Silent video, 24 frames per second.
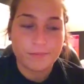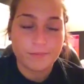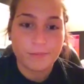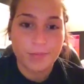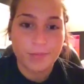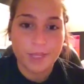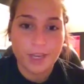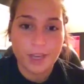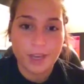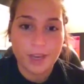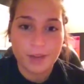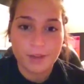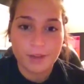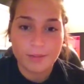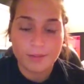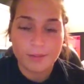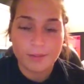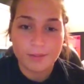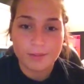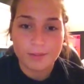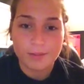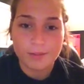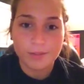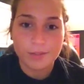
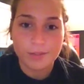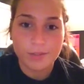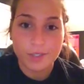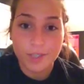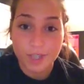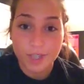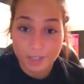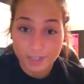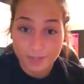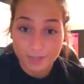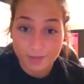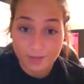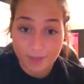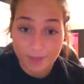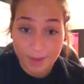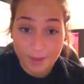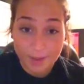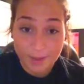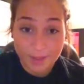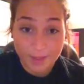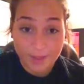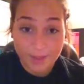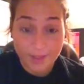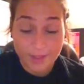become productive
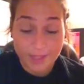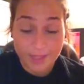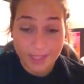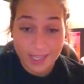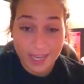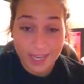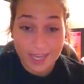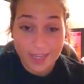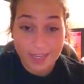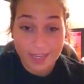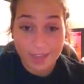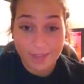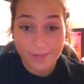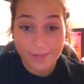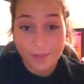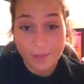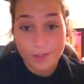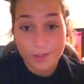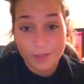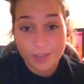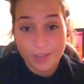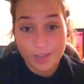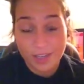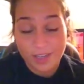members of society in the
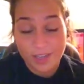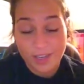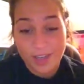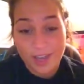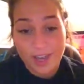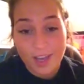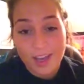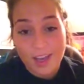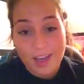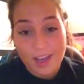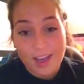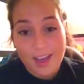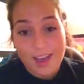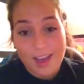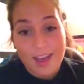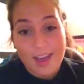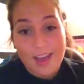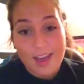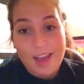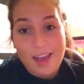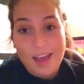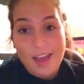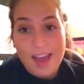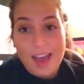future. And
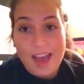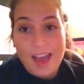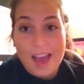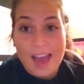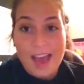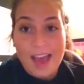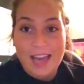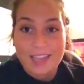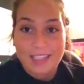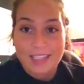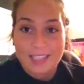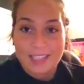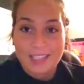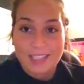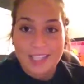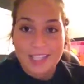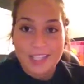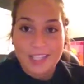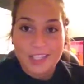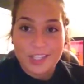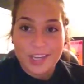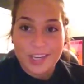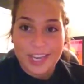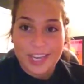as a
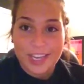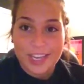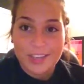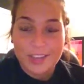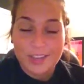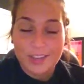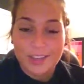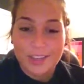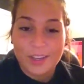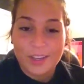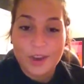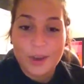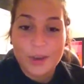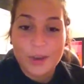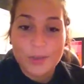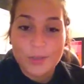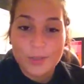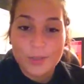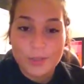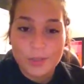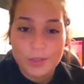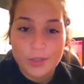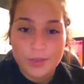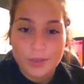teacher, I can only hope
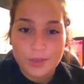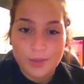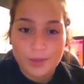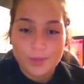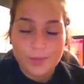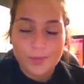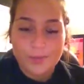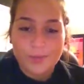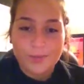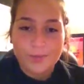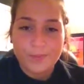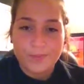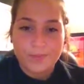to